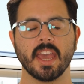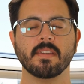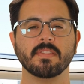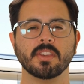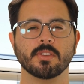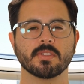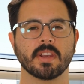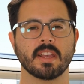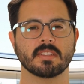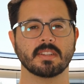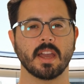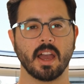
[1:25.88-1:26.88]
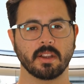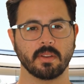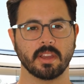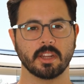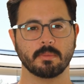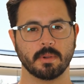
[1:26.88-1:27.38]
if a user has not
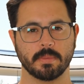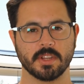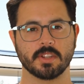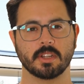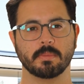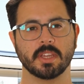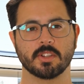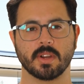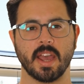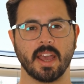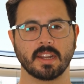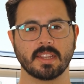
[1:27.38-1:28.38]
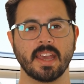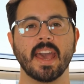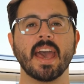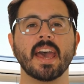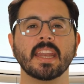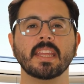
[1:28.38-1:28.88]
granted permission to be tracked,
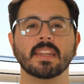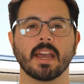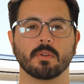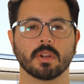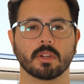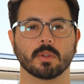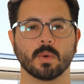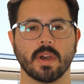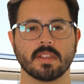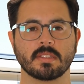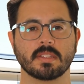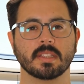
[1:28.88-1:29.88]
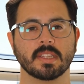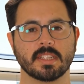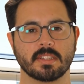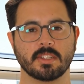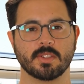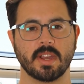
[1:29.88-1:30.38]
any network requests to the
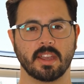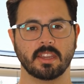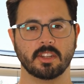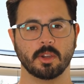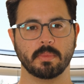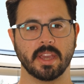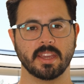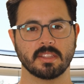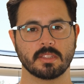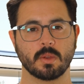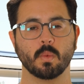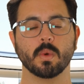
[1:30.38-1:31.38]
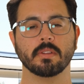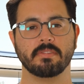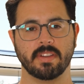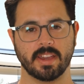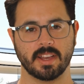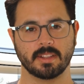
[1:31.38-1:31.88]
listed tracking domains will
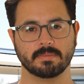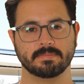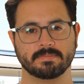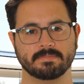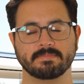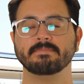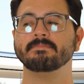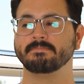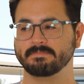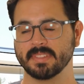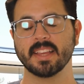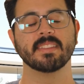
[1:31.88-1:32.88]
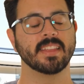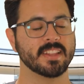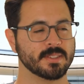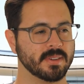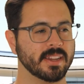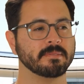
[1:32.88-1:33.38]
fail.
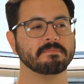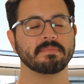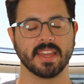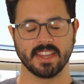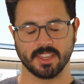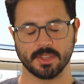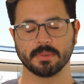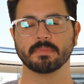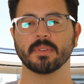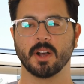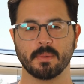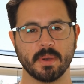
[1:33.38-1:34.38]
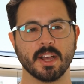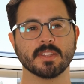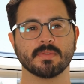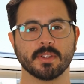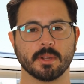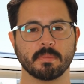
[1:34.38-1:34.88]
That's right. Thank you. I'll pause
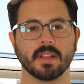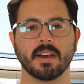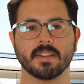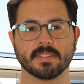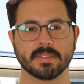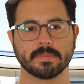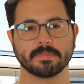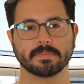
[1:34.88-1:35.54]
for your applause.